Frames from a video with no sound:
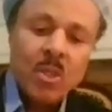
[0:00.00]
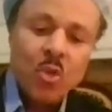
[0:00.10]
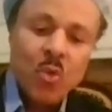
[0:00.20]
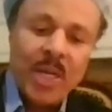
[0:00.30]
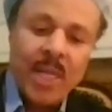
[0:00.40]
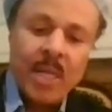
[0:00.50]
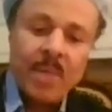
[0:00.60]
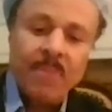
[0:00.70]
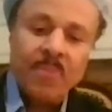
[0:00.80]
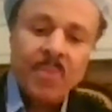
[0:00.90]
to an
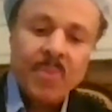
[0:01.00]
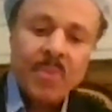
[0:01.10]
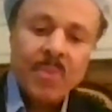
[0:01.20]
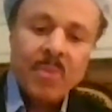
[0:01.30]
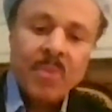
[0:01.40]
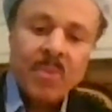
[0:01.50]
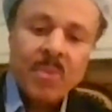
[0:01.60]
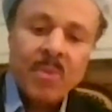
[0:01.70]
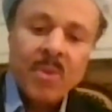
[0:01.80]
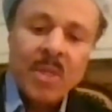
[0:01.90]
end.
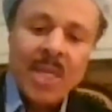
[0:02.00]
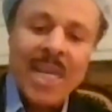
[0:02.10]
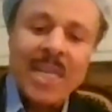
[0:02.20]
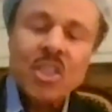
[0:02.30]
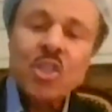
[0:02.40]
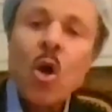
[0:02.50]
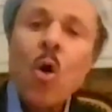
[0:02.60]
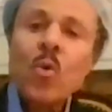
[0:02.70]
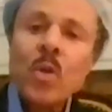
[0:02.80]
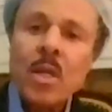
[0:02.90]
He has
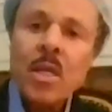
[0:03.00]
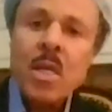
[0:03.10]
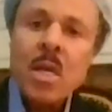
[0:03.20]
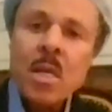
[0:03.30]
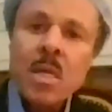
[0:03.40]
totally